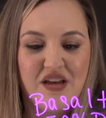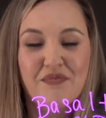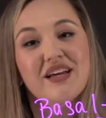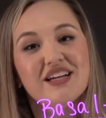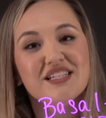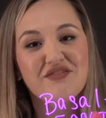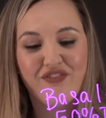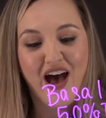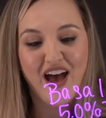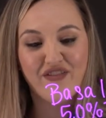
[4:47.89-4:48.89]
Because
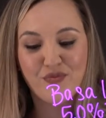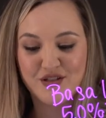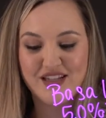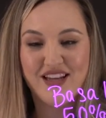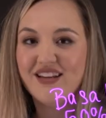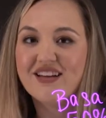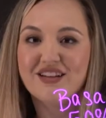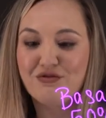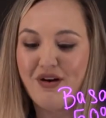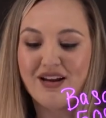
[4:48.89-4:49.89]
5%
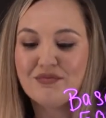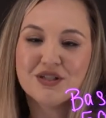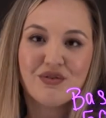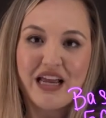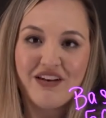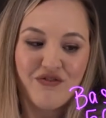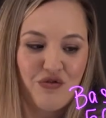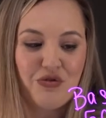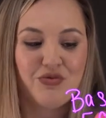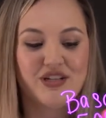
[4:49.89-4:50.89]
is right in between
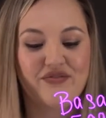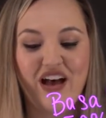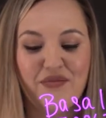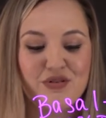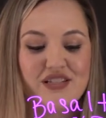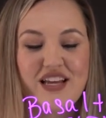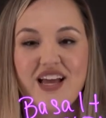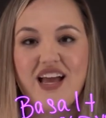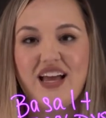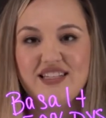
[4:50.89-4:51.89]
4.5%
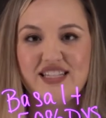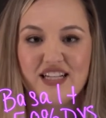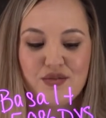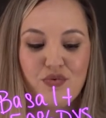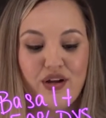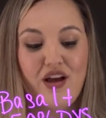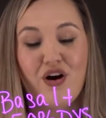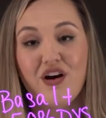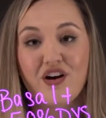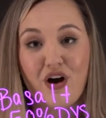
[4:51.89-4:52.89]
and
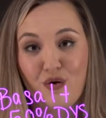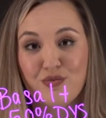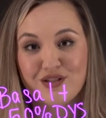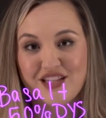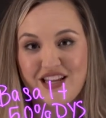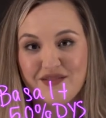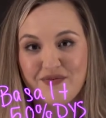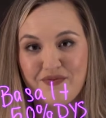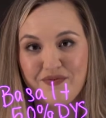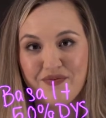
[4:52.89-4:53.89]
6.0%.
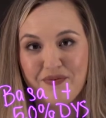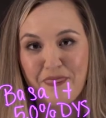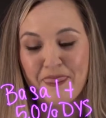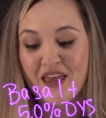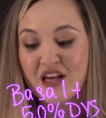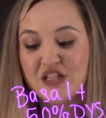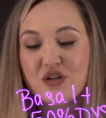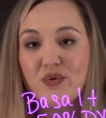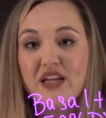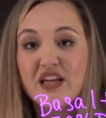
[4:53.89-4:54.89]
So
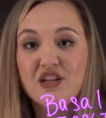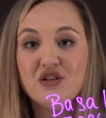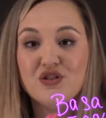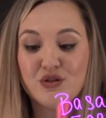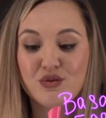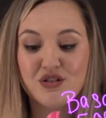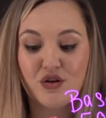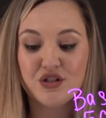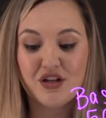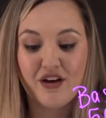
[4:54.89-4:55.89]
we can use the
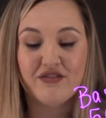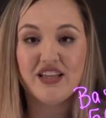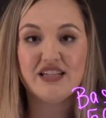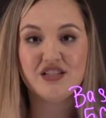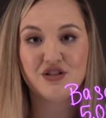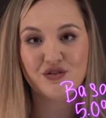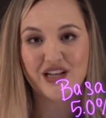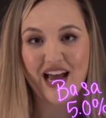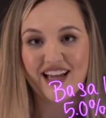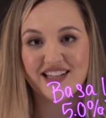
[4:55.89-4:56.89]
results of these 2
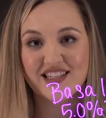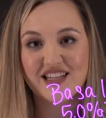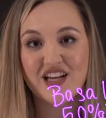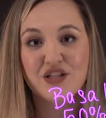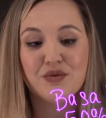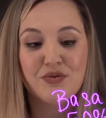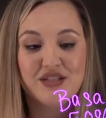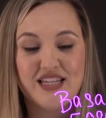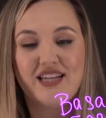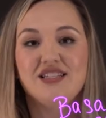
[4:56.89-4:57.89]
diets to
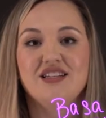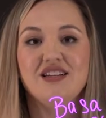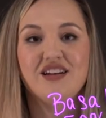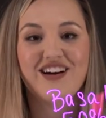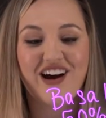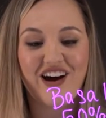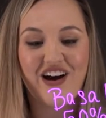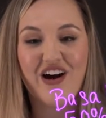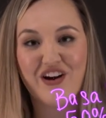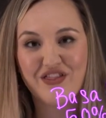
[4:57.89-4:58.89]
predict
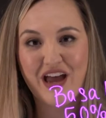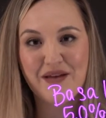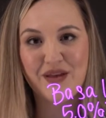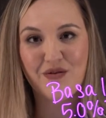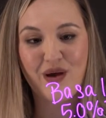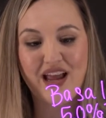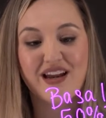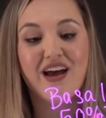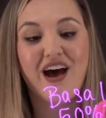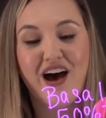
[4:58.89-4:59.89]
our thigh meat weight
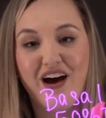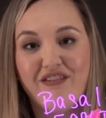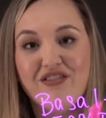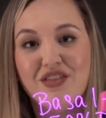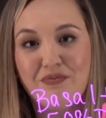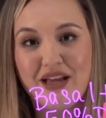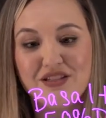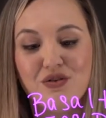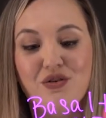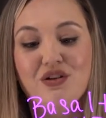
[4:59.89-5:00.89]
of the
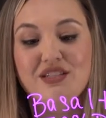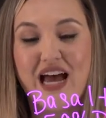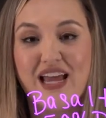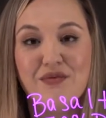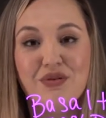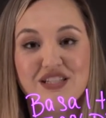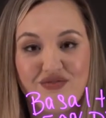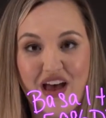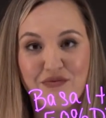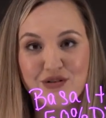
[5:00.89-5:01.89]
basal diet plus
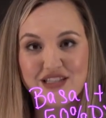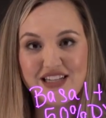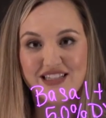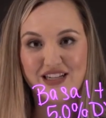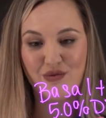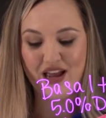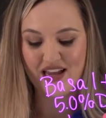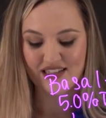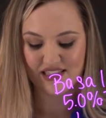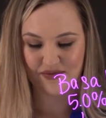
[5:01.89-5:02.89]
5%
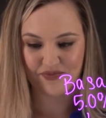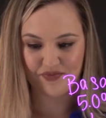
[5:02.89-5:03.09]
DYS.